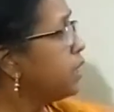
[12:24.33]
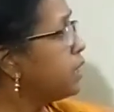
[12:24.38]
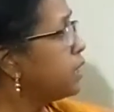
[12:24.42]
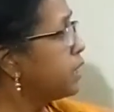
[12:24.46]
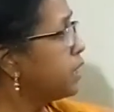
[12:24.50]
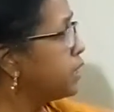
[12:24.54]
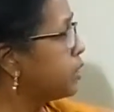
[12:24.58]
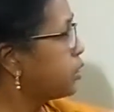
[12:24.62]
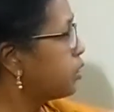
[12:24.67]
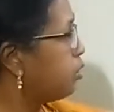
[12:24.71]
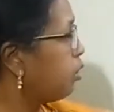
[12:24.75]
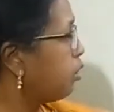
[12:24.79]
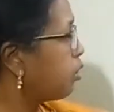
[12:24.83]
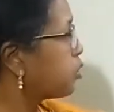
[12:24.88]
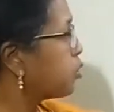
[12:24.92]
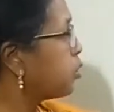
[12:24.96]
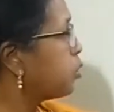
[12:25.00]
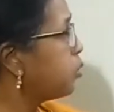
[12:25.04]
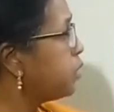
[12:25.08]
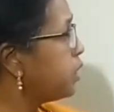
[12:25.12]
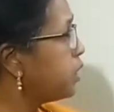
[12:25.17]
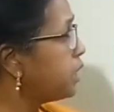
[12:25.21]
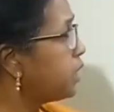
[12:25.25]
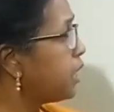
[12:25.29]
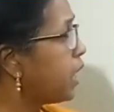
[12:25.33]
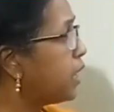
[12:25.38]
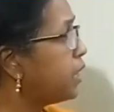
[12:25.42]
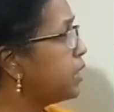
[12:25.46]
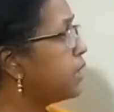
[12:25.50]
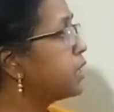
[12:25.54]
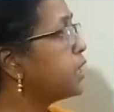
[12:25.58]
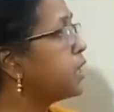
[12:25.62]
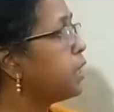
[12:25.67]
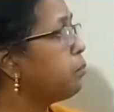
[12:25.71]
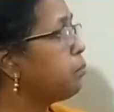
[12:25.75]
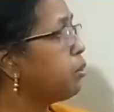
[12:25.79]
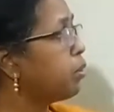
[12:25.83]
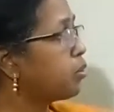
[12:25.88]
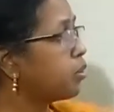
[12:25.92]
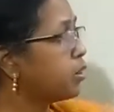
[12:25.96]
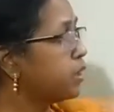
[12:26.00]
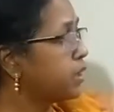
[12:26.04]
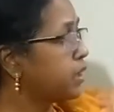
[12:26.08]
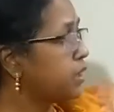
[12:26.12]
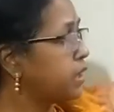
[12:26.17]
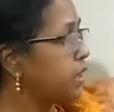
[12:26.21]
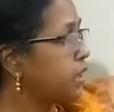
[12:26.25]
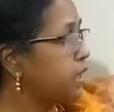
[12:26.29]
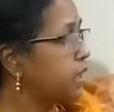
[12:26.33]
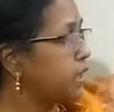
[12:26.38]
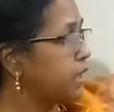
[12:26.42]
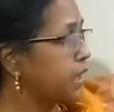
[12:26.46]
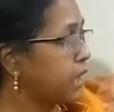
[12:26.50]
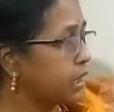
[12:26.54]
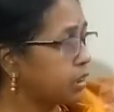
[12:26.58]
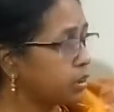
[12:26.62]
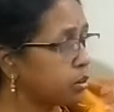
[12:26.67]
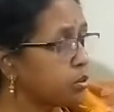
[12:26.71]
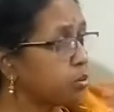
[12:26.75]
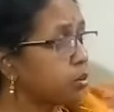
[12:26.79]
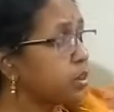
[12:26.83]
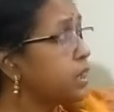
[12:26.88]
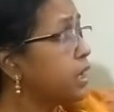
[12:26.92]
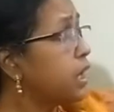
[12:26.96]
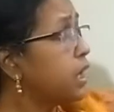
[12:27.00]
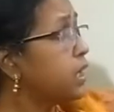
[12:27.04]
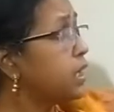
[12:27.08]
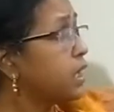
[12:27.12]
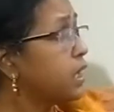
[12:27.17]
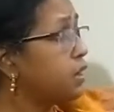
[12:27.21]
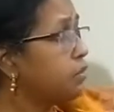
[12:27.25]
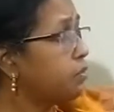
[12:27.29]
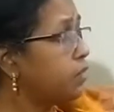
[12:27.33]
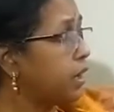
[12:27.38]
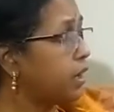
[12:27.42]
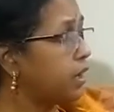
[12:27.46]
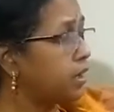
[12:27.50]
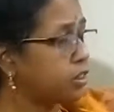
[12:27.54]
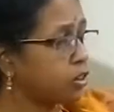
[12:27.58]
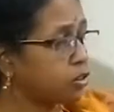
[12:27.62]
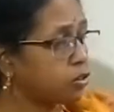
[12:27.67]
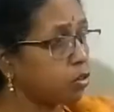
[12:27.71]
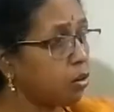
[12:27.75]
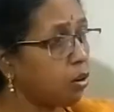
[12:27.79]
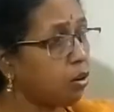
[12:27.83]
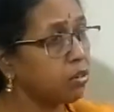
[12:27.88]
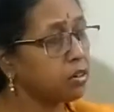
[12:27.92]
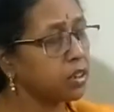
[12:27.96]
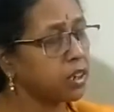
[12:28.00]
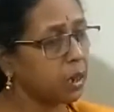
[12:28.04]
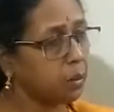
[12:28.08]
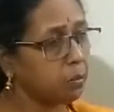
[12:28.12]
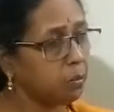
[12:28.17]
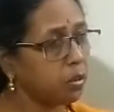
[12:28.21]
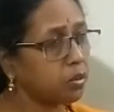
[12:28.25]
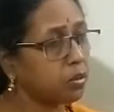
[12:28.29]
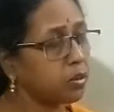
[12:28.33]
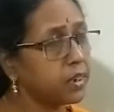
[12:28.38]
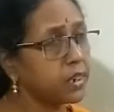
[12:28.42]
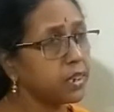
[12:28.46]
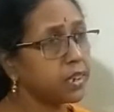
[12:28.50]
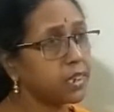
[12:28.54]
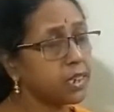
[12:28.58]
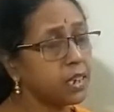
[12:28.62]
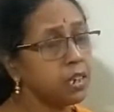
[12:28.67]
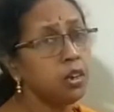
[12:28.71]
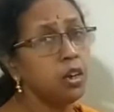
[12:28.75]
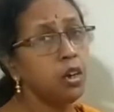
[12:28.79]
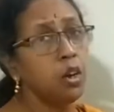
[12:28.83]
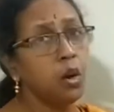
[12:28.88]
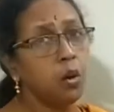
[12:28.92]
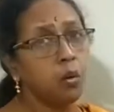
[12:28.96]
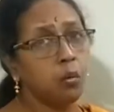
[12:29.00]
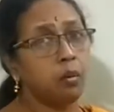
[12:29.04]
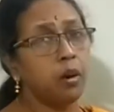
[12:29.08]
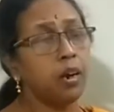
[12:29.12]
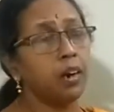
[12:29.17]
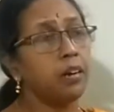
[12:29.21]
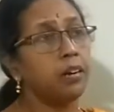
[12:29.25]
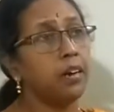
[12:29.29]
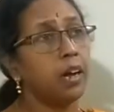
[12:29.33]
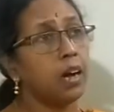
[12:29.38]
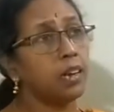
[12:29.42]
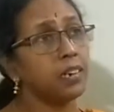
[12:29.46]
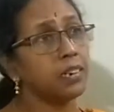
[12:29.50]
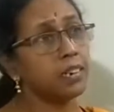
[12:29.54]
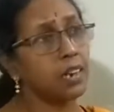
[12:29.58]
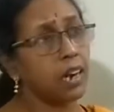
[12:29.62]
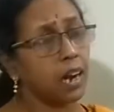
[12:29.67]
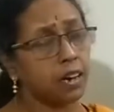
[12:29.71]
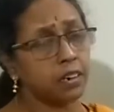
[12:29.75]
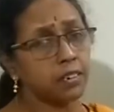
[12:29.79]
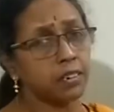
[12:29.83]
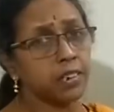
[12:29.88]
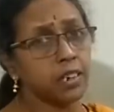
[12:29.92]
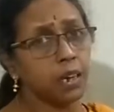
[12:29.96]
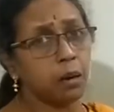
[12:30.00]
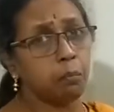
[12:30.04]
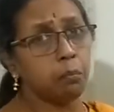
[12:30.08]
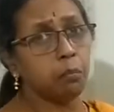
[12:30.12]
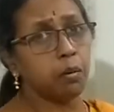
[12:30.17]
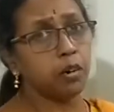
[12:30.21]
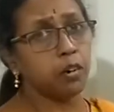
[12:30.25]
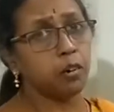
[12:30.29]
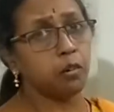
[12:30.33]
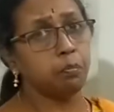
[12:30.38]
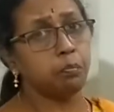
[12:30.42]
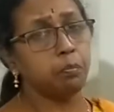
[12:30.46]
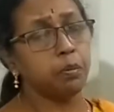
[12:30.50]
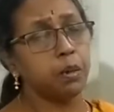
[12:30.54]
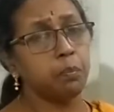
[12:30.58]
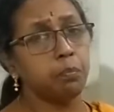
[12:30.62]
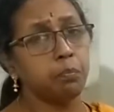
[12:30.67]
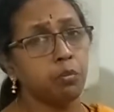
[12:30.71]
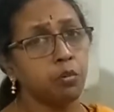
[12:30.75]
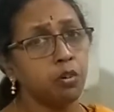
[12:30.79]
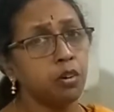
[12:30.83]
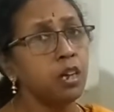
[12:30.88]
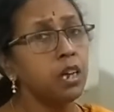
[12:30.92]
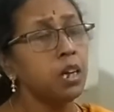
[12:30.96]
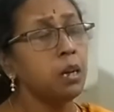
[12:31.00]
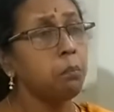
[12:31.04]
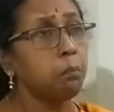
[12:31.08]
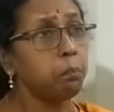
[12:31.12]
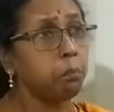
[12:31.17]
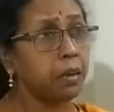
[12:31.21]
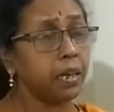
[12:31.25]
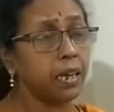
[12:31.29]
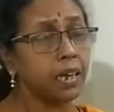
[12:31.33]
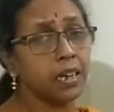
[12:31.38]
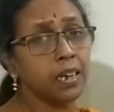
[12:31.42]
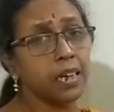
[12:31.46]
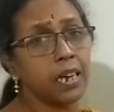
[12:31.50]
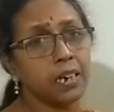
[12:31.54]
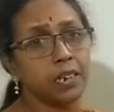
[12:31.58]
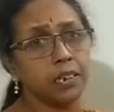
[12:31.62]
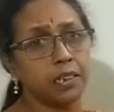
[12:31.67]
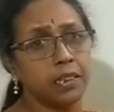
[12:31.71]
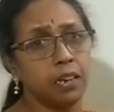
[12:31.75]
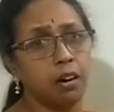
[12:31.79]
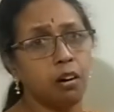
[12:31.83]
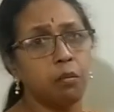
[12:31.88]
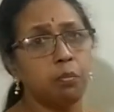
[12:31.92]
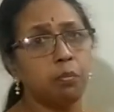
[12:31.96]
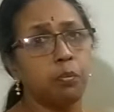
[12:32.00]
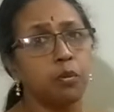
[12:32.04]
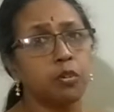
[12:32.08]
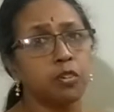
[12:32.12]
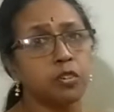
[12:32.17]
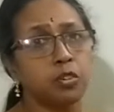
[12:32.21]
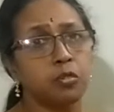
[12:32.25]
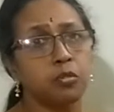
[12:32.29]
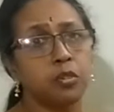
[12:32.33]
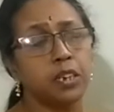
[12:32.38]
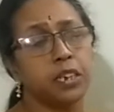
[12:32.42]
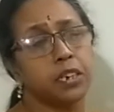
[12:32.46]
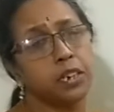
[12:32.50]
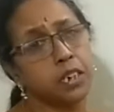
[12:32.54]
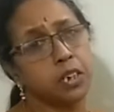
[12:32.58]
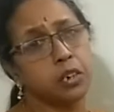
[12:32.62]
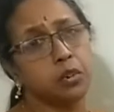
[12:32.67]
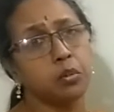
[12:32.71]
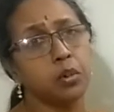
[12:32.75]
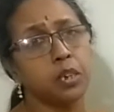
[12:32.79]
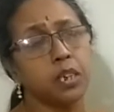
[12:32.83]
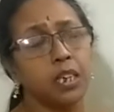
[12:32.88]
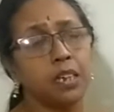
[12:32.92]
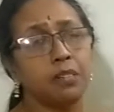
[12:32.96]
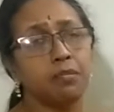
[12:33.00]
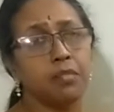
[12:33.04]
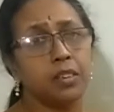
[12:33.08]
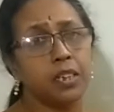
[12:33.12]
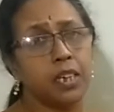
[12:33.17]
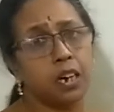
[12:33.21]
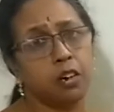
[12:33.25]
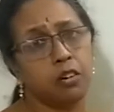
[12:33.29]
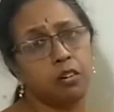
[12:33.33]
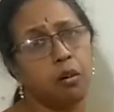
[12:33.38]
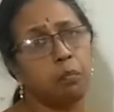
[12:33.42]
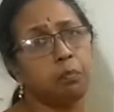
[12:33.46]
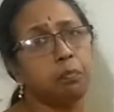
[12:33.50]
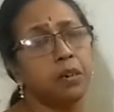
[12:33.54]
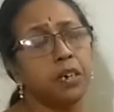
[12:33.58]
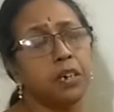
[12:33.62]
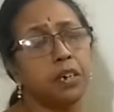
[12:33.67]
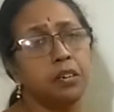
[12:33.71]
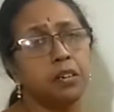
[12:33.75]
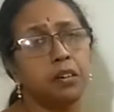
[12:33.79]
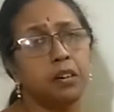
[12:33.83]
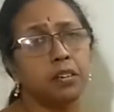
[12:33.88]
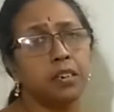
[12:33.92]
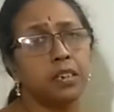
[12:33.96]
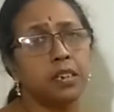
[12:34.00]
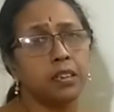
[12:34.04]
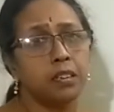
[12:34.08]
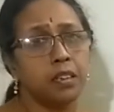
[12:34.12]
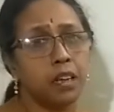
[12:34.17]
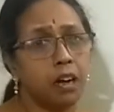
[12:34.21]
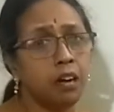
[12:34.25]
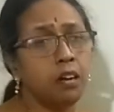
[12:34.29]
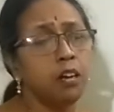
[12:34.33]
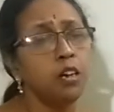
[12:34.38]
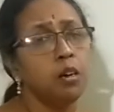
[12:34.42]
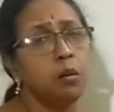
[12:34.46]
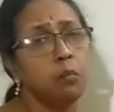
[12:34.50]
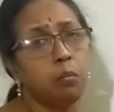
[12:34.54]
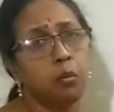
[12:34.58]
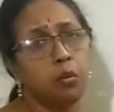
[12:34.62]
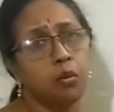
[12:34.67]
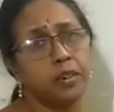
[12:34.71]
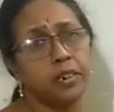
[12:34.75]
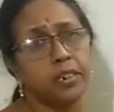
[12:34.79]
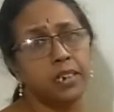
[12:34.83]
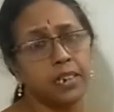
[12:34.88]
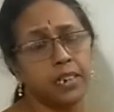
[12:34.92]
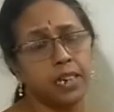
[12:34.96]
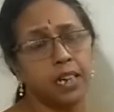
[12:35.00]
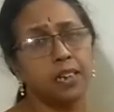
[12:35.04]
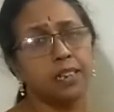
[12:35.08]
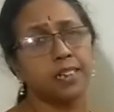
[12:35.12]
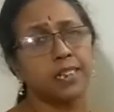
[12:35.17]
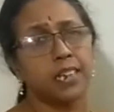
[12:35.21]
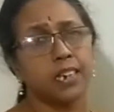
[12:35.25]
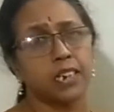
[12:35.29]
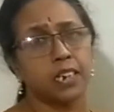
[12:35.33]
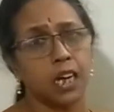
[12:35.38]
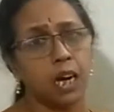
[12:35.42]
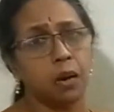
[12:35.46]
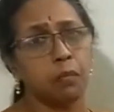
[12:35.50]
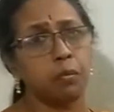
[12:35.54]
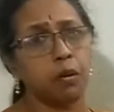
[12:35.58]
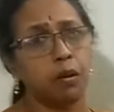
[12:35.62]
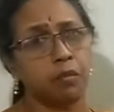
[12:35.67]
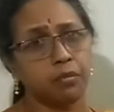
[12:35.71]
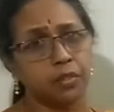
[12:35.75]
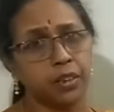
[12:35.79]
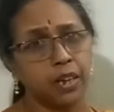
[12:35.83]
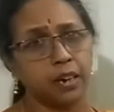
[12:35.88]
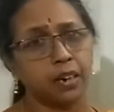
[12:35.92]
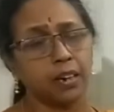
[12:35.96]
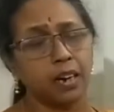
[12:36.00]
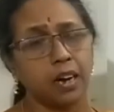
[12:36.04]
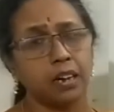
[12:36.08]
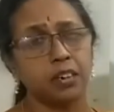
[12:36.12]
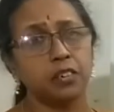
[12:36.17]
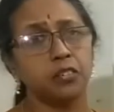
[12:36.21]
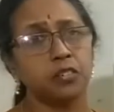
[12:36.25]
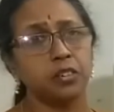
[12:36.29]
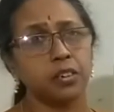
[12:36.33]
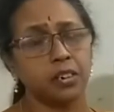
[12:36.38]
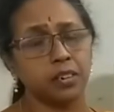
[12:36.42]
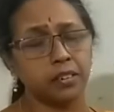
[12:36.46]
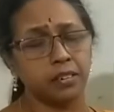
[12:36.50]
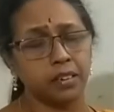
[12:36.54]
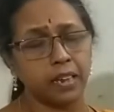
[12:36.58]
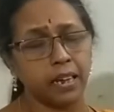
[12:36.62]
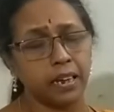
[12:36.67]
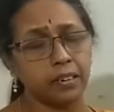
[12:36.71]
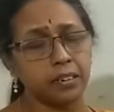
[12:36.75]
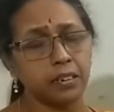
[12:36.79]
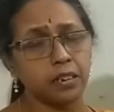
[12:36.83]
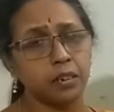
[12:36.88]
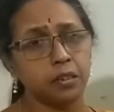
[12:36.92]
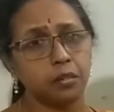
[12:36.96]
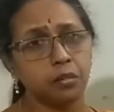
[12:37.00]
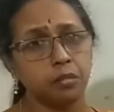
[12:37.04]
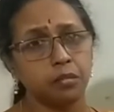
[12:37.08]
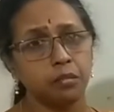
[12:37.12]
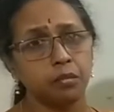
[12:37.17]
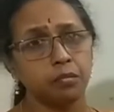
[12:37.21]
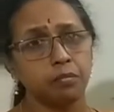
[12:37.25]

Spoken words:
it is not only direct democracy, it is associative and strong democracy, where large number of people may get the opportunity to give their opinion in the political setup of the country. Thank you.